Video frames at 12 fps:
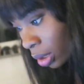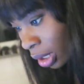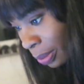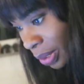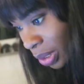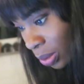
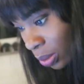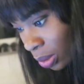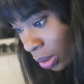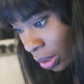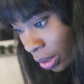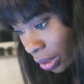i'm a too
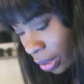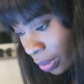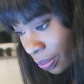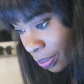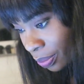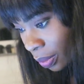tall
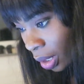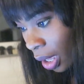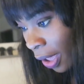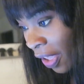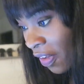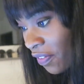girl
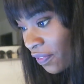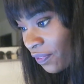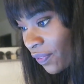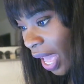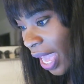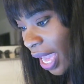
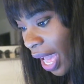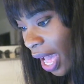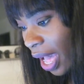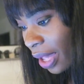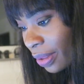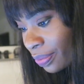
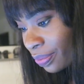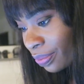fire